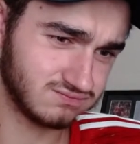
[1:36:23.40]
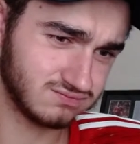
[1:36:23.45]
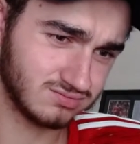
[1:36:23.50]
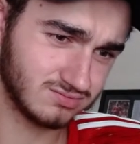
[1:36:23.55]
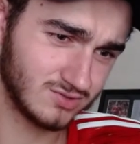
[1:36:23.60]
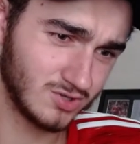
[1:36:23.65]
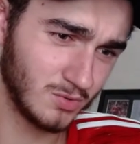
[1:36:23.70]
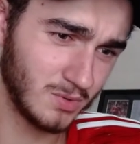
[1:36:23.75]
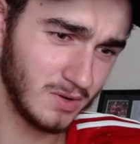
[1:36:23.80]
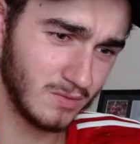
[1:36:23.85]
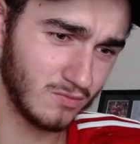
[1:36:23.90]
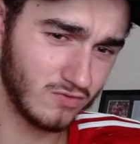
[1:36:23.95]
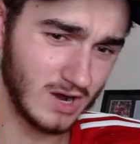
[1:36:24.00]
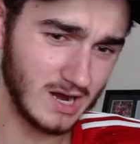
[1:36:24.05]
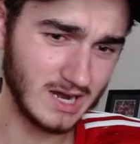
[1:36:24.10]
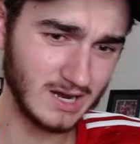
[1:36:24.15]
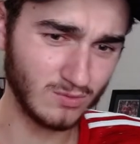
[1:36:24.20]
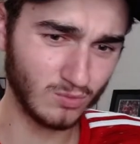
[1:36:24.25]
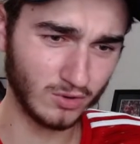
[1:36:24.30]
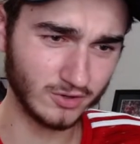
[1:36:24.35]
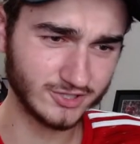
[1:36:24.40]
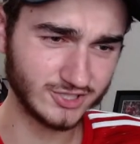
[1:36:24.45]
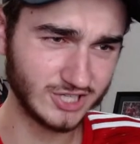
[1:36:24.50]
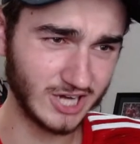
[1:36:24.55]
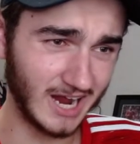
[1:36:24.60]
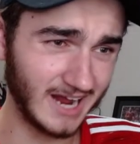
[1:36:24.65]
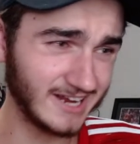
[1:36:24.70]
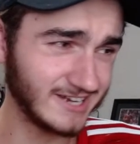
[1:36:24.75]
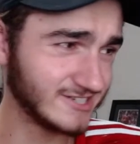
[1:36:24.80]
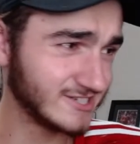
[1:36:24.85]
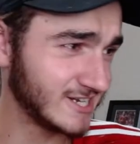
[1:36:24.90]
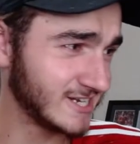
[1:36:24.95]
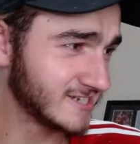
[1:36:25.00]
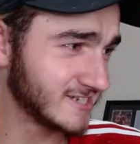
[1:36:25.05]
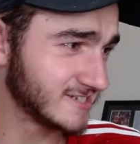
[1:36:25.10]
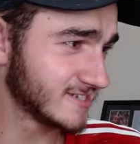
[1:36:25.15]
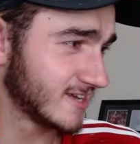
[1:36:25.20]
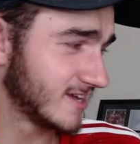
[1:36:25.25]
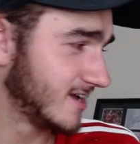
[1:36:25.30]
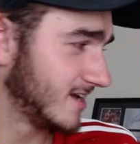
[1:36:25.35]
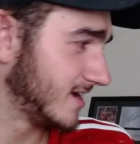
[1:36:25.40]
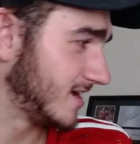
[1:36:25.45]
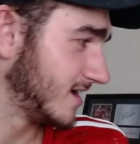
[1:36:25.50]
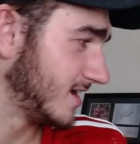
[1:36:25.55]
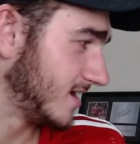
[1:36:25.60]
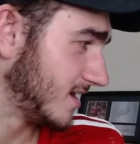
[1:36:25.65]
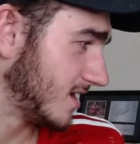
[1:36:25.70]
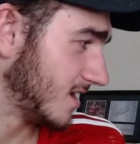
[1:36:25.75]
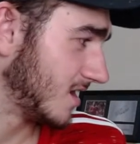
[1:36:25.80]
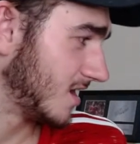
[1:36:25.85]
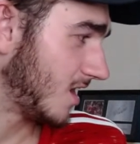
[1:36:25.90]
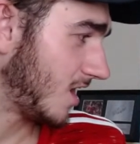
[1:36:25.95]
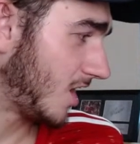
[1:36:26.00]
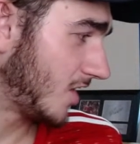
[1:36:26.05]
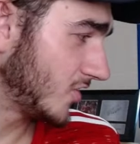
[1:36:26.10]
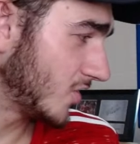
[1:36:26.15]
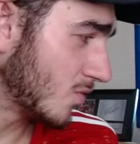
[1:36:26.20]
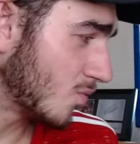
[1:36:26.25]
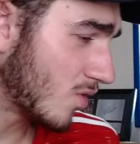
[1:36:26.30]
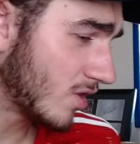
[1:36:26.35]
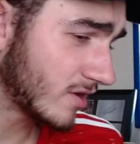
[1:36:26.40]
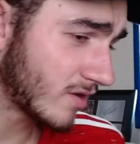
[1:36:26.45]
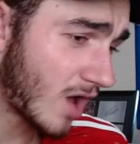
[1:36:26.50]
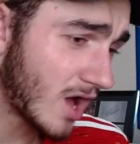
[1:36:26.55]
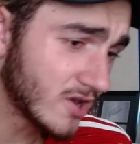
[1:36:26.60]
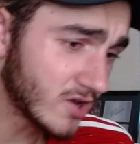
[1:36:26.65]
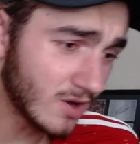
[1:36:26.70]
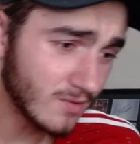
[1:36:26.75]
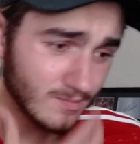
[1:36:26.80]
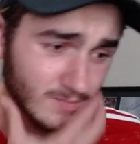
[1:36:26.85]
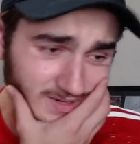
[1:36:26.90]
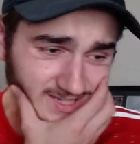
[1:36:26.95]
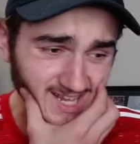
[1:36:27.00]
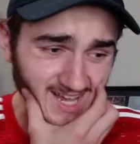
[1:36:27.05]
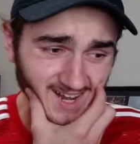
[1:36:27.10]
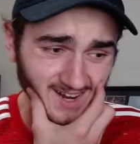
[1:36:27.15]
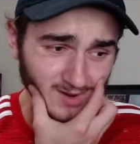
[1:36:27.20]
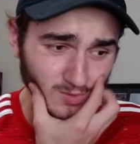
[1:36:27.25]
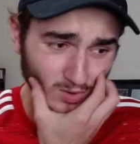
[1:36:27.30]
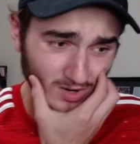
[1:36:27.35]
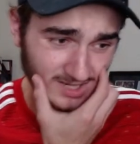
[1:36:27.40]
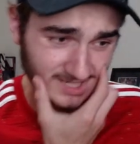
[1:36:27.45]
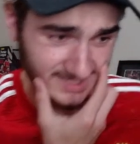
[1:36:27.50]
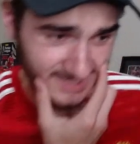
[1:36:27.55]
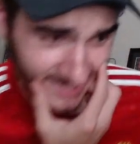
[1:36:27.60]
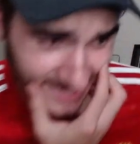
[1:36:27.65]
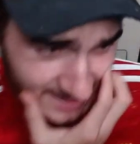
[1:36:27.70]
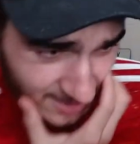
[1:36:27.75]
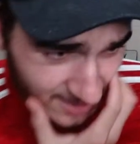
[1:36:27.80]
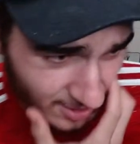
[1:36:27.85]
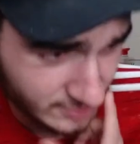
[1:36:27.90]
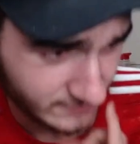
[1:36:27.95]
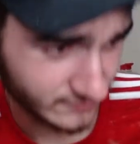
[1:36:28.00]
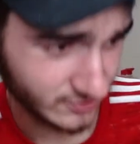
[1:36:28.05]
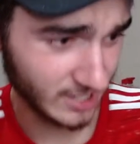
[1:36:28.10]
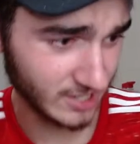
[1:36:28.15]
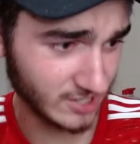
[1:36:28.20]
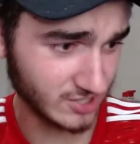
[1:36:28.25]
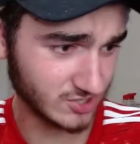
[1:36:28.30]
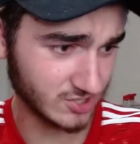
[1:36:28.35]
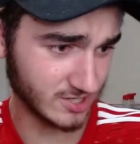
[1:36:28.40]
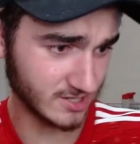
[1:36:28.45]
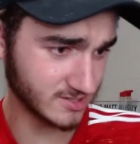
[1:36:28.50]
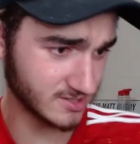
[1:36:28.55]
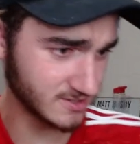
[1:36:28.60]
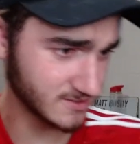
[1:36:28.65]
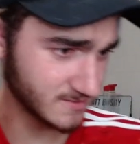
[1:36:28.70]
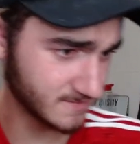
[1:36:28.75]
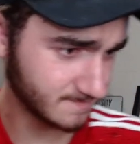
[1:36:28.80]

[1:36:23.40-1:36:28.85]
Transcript: Do we really want changes? I don't particularly want to see loads of changes.